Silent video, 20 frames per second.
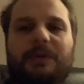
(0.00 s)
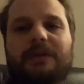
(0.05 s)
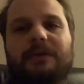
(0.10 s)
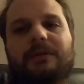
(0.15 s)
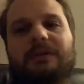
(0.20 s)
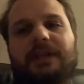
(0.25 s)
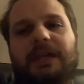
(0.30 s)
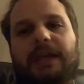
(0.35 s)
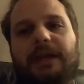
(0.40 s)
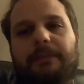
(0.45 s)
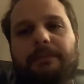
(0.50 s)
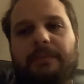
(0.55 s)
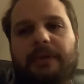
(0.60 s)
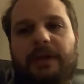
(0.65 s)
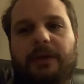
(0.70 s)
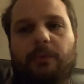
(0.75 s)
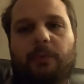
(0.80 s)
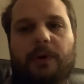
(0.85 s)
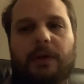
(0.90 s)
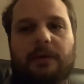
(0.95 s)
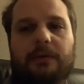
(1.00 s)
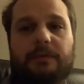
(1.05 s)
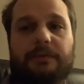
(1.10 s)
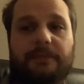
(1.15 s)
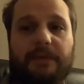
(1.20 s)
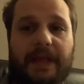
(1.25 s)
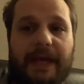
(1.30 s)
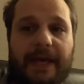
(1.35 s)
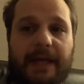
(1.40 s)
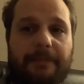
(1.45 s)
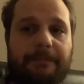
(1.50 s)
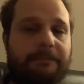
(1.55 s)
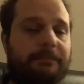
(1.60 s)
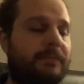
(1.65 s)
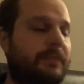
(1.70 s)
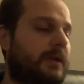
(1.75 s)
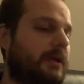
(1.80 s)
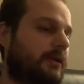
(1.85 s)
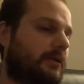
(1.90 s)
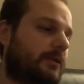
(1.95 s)
can't play well or flat,
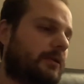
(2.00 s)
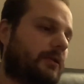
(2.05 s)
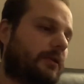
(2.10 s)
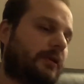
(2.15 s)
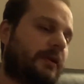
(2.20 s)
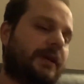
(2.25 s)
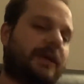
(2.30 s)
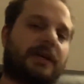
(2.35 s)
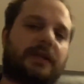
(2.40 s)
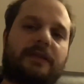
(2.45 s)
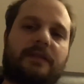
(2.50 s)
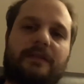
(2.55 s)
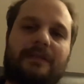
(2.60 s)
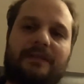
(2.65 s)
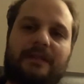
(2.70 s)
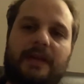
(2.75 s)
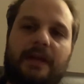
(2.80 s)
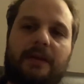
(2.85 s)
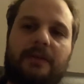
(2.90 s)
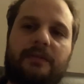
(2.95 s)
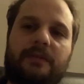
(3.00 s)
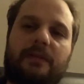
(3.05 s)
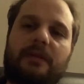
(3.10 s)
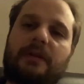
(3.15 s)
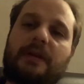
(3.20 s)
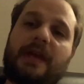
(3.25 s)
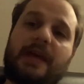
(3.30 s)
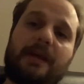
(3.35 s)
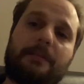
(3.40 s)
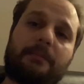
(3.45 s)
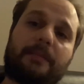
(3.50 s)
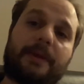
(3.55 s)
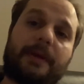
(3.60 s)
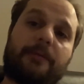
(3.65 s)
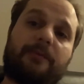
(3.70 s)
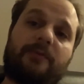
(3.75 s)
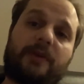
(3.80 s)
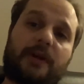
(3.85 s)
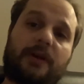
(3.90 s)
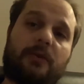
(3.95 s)
you're going to get the sounds that it can play
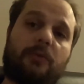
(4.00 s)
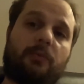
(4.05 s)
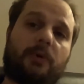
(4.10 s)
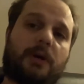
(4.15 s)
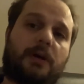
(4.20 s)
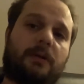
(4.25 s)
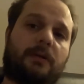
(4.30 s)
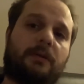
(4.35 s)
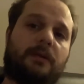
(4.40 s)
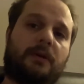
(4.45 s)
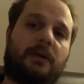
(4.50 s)
very well.